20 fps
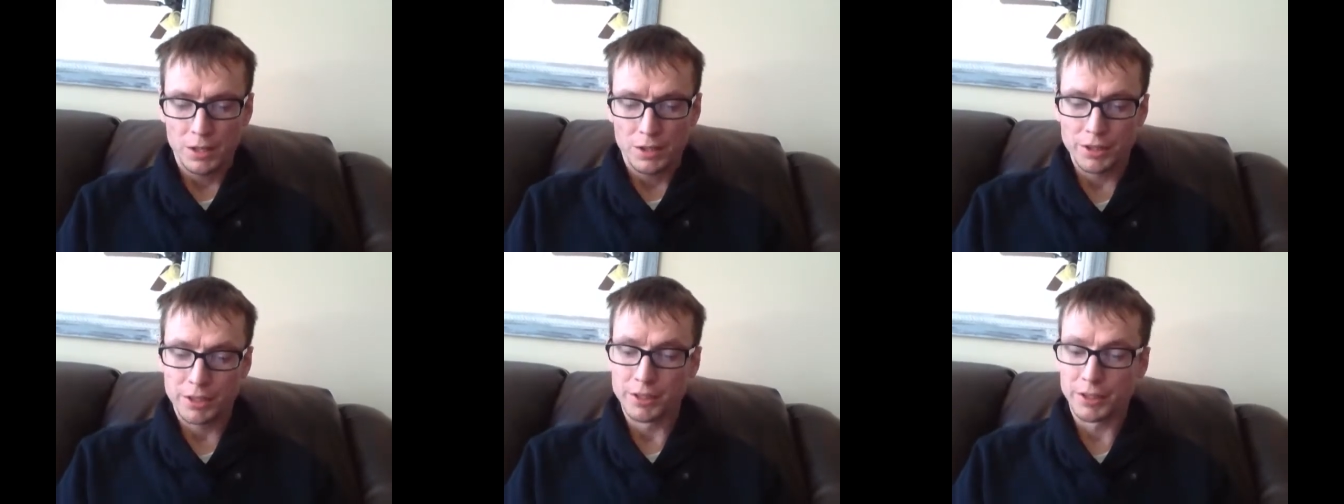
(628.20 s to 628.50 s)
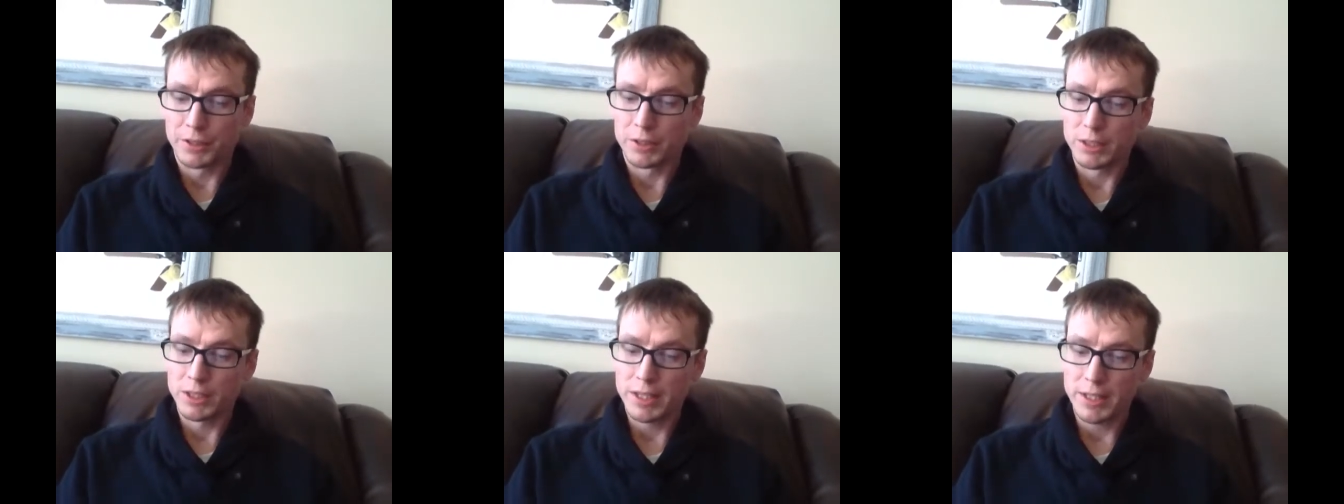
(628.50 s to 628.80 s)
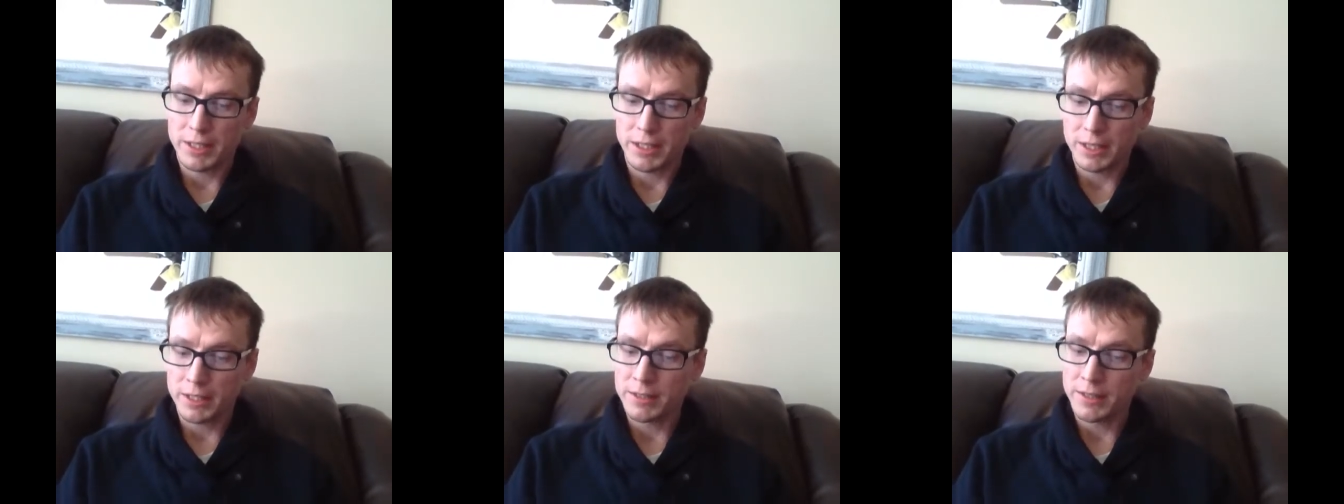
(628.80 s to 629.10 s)
The
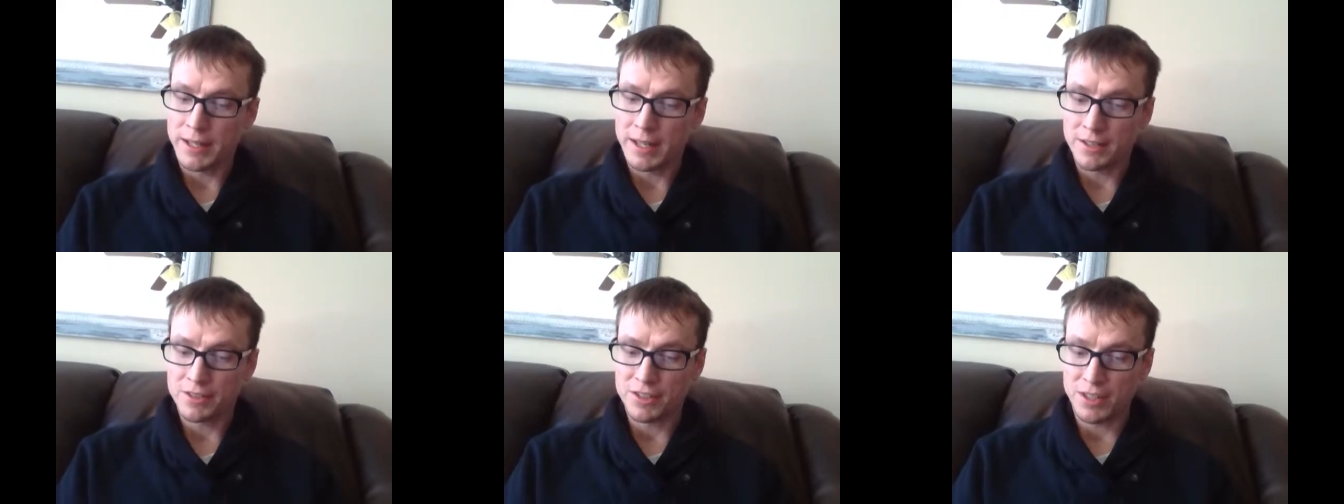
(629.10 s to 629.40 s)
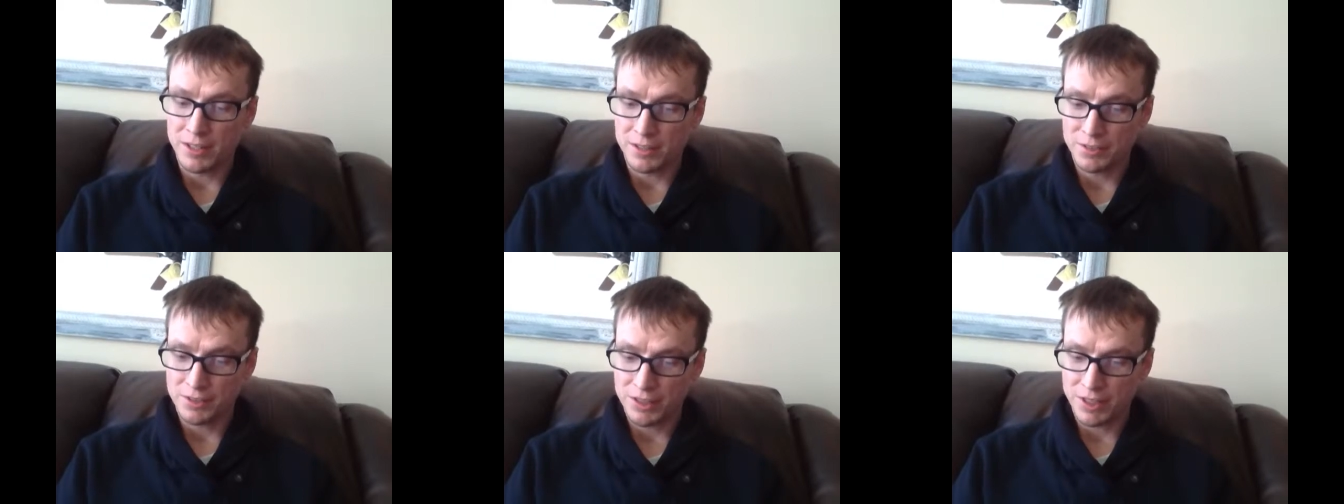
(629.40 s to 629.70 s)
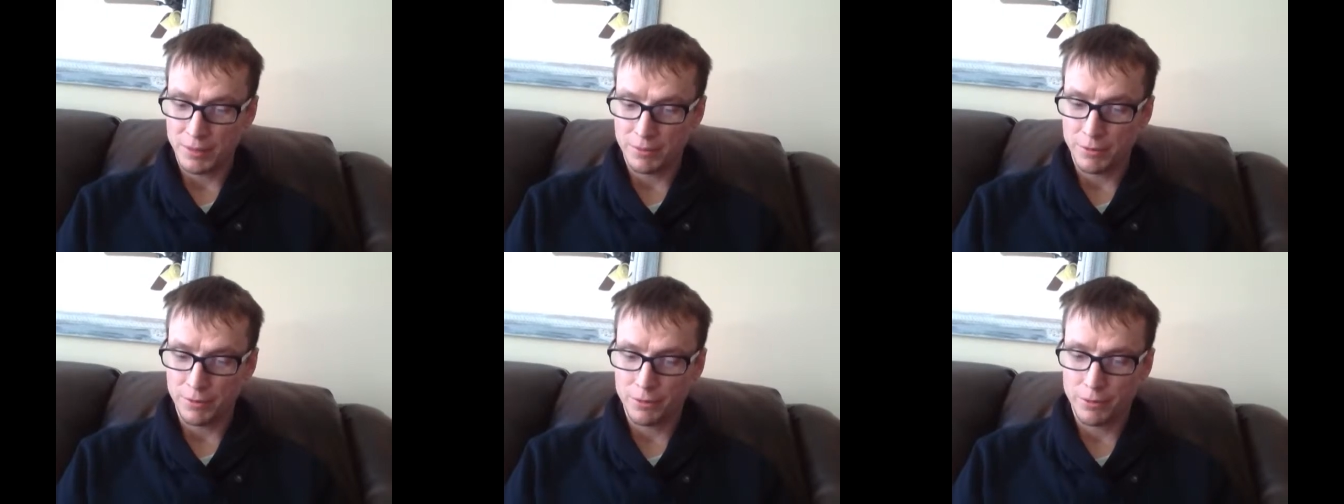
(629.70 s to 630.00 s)
gunglidia, as I
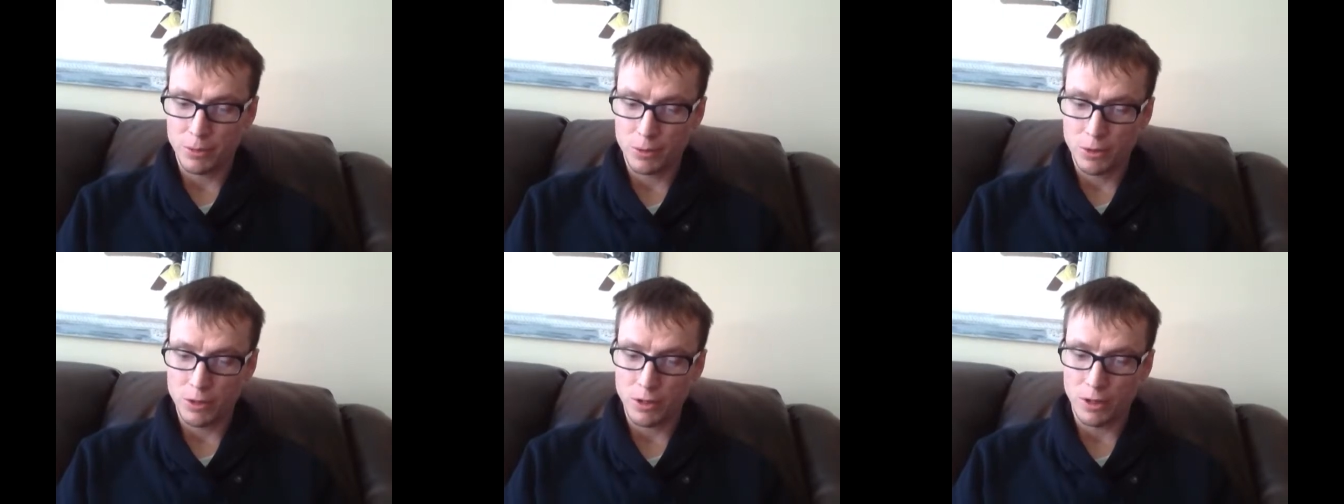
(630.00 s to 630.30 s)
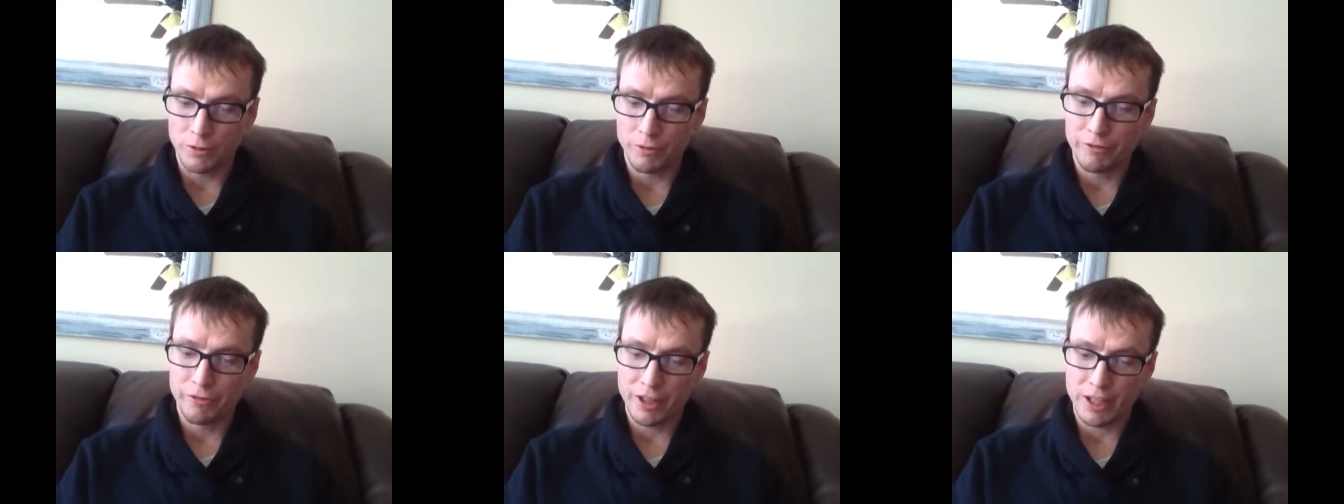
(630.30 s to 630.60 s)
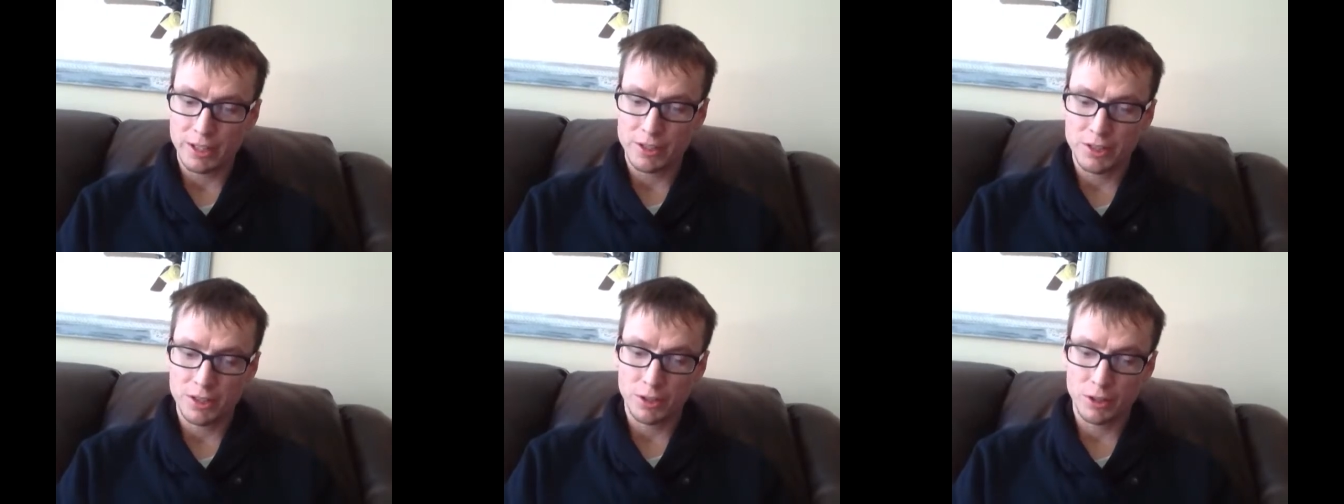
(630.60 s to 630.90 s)
said before, are
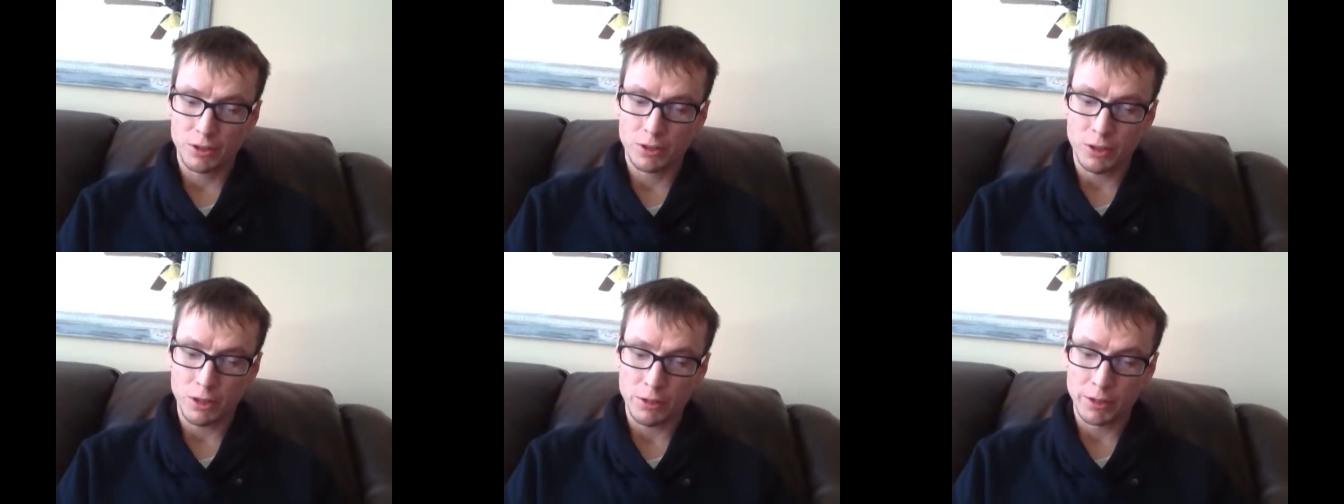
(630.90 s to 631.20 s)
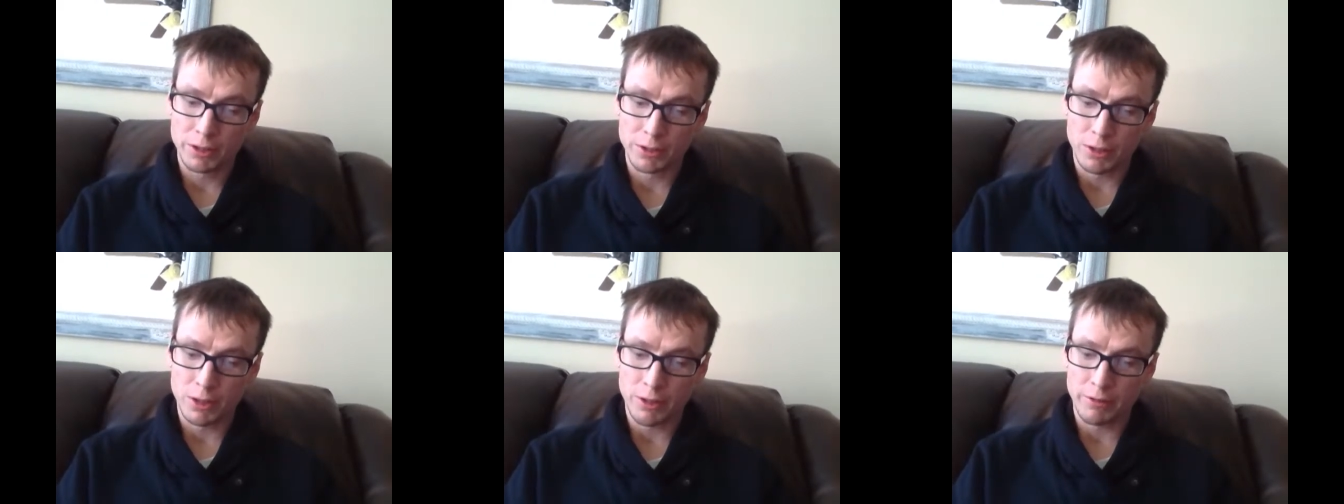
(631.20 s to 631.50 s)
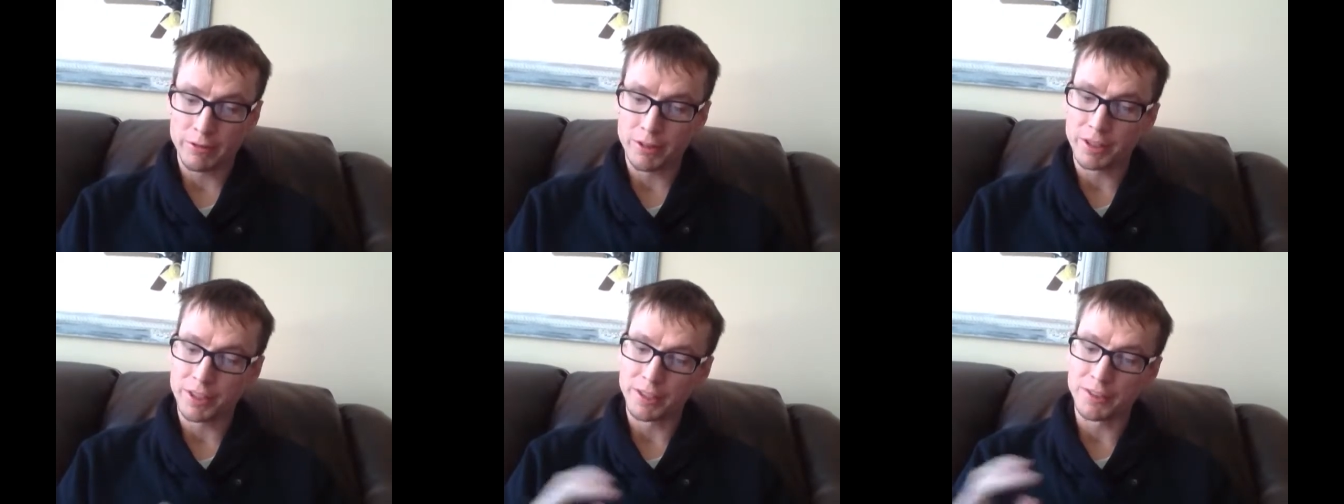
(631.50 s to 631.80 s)
fed to the growing
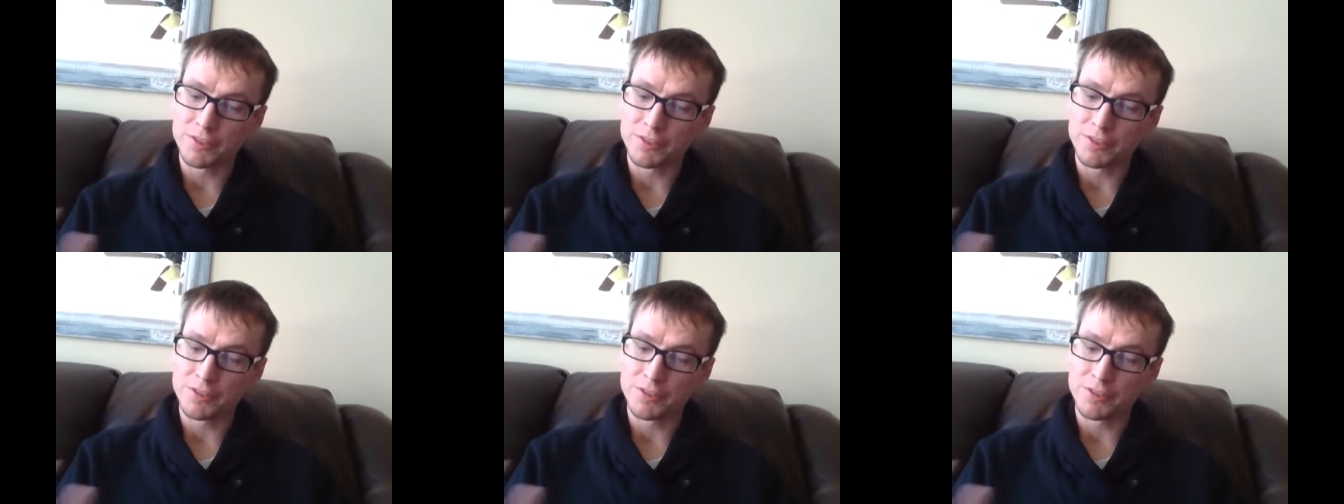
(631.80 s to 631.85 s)
larvae,